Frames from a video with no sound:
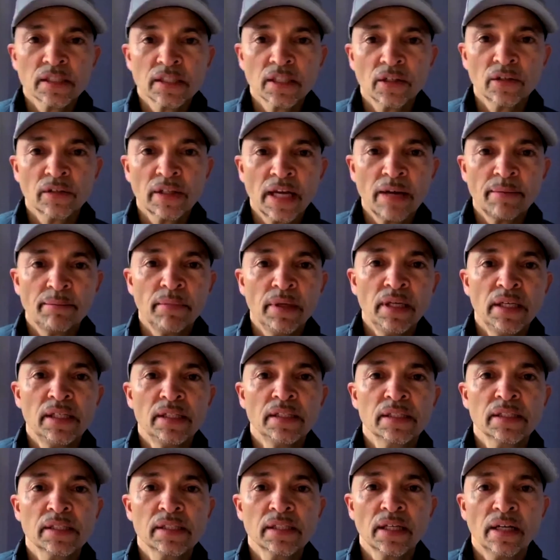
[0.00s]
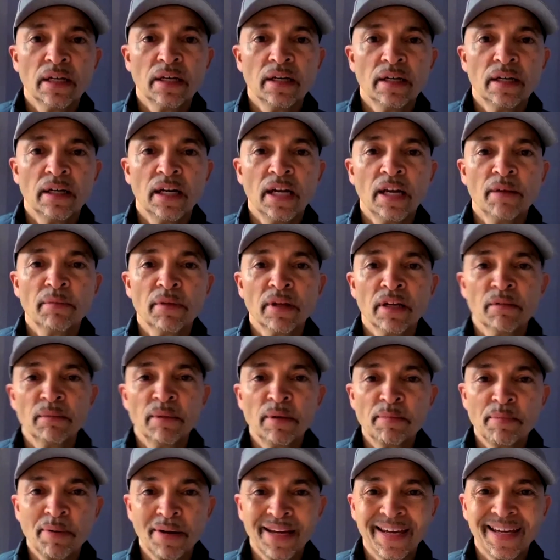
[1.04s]
that means that I am going to be
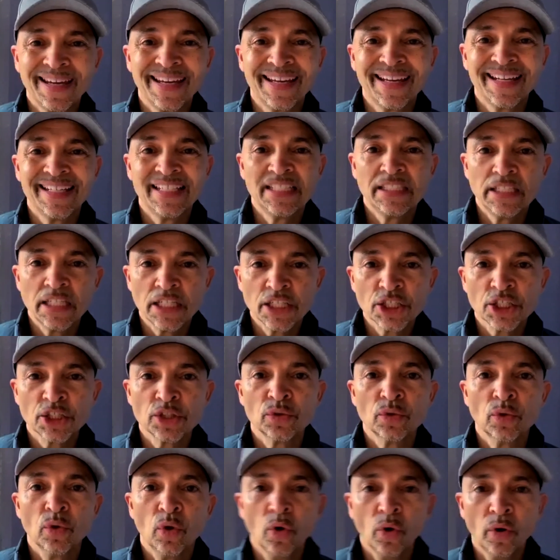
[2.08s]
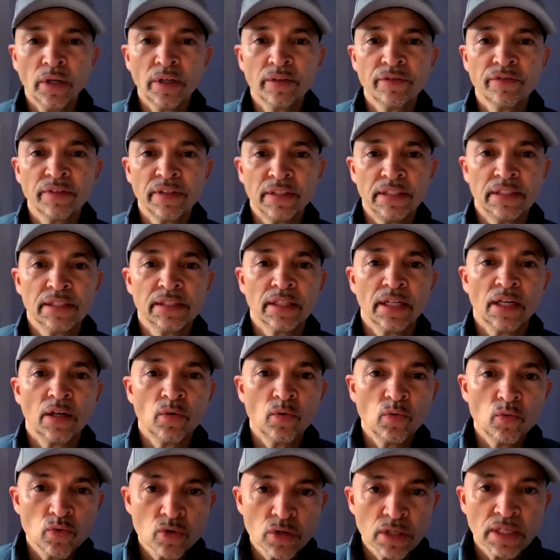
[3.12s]
paying additional lawyer fees that I
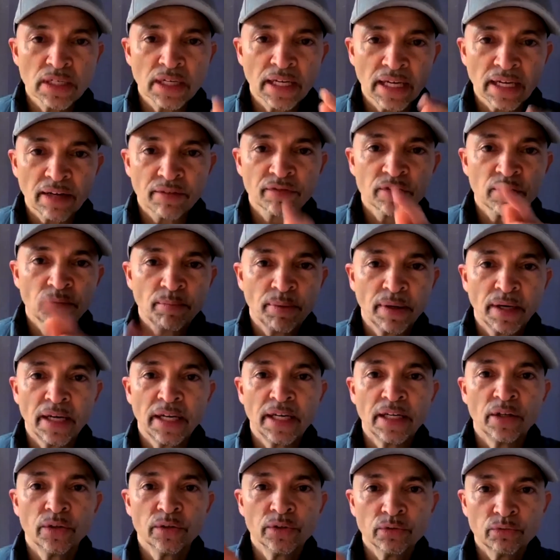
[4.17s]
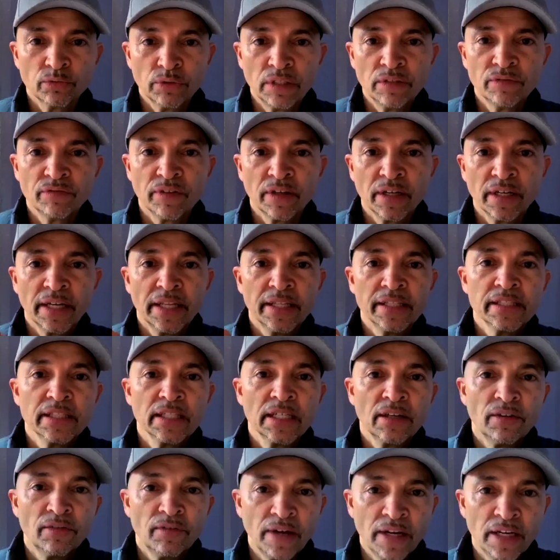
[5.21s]
wouldn't have to pay on the refinancing
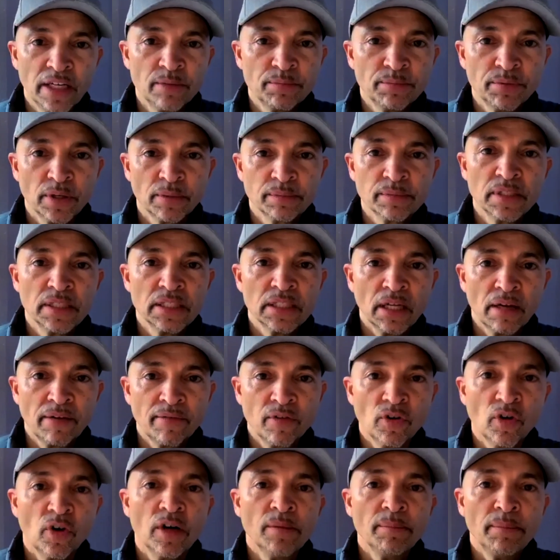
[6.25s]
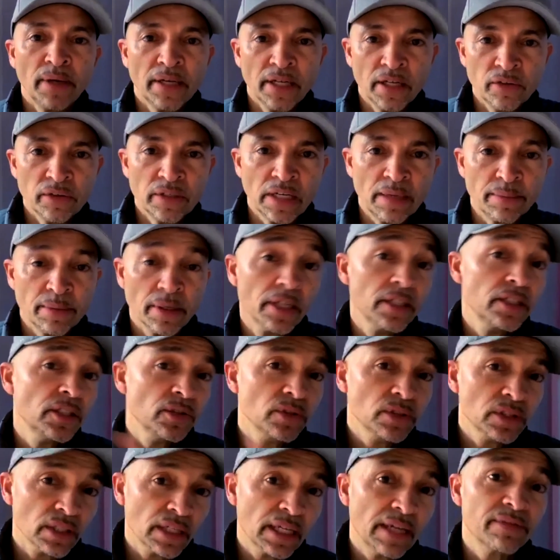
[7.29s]
of any properties that I've got in my own name. And I do
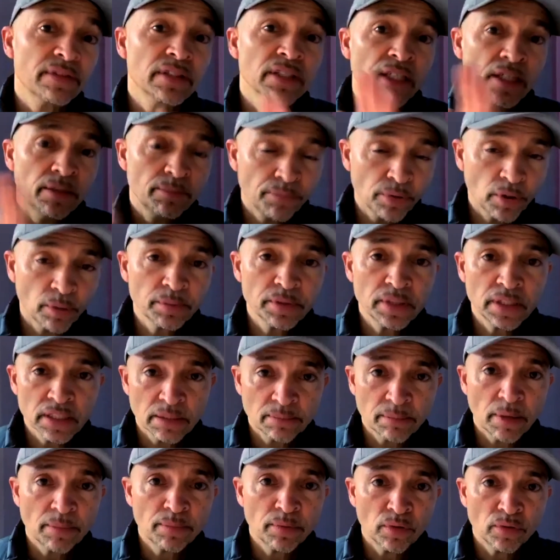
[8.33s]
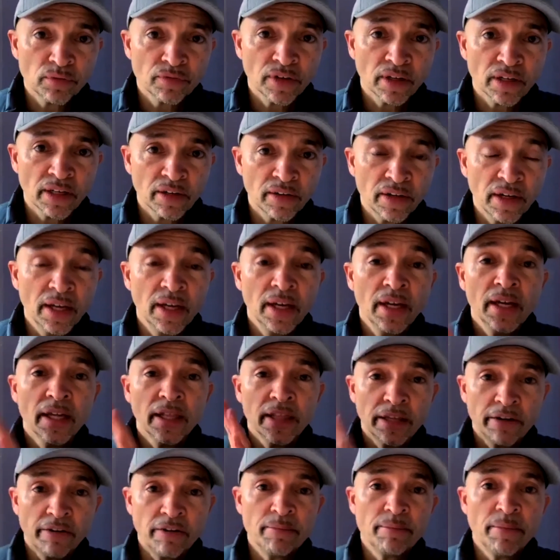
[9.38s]
still have certain properties in my portfolio
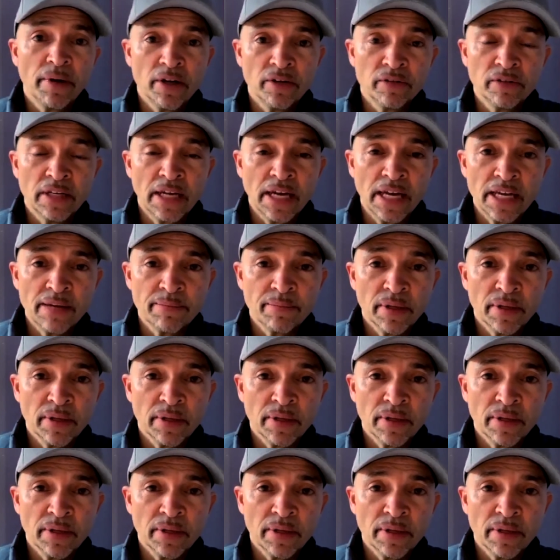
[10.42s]
that are in my own name,